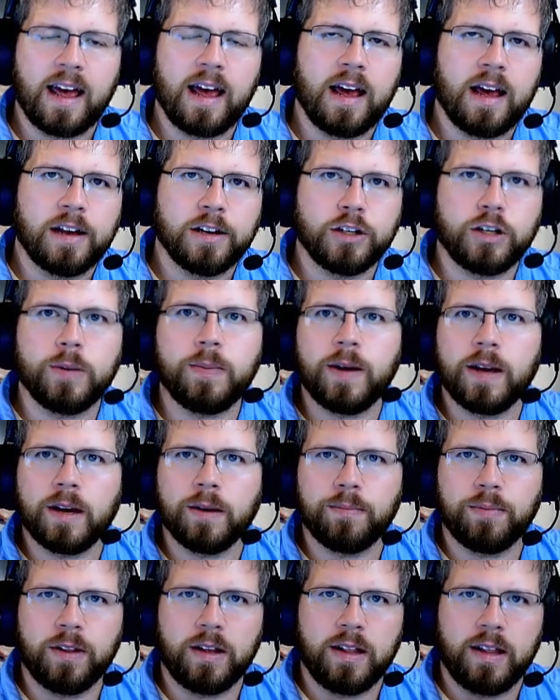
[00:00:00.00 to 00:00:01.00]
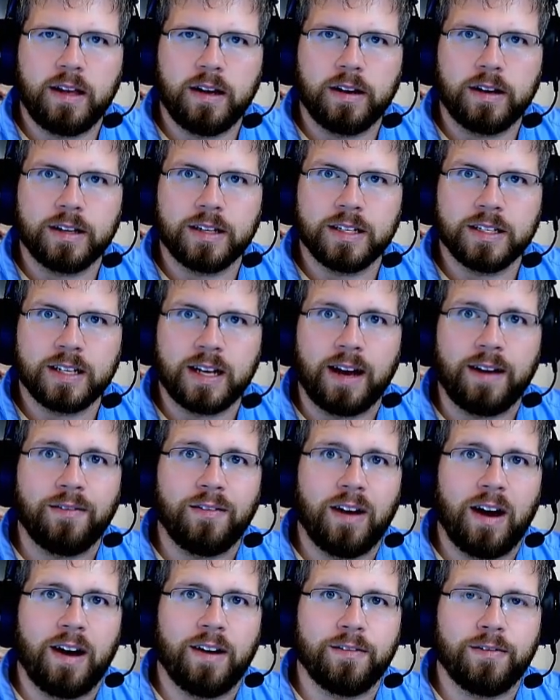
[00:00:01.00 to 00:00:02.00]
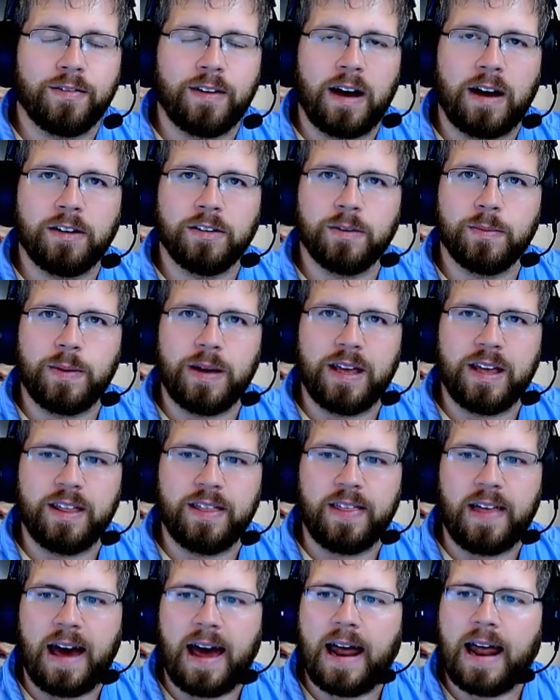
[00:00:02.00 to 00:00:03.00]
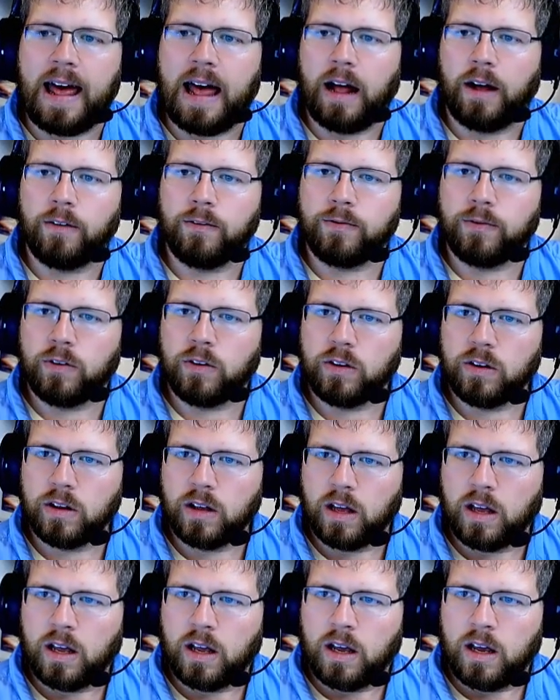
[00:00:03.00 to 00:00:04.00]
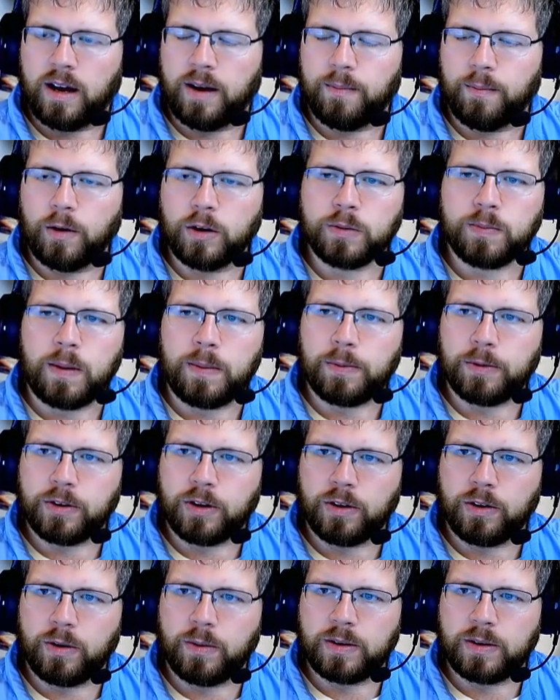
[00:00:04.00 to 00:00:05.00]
to be completely honest, I have not found to be that helpful. Most people don't know what to